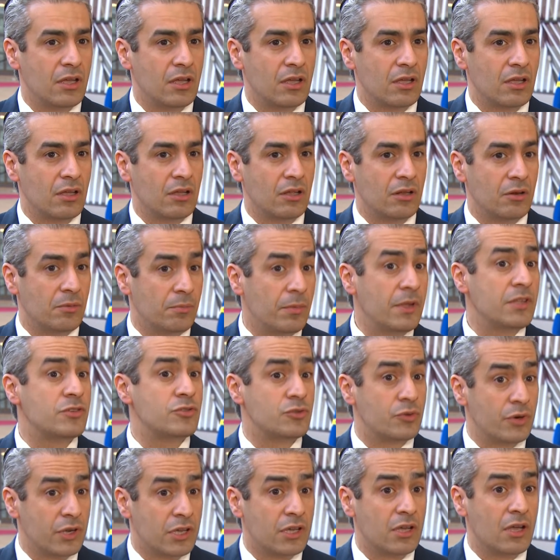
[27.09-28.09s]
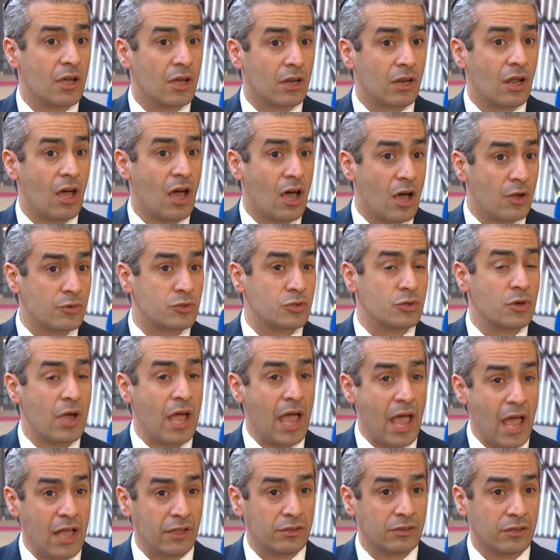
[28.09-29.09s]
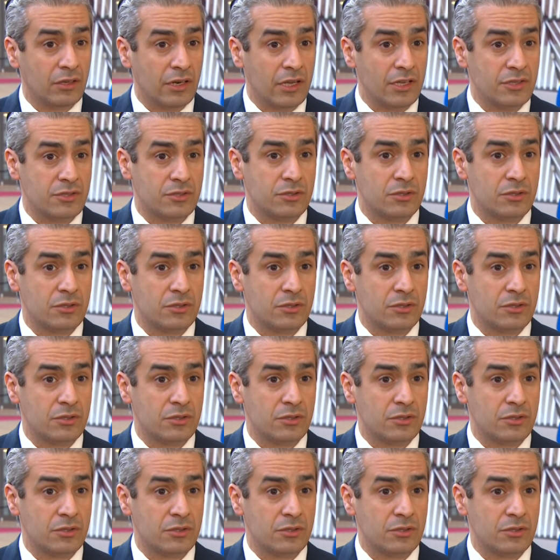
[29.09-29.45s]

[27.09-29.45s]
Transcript: a little bit tricky on how to handle it.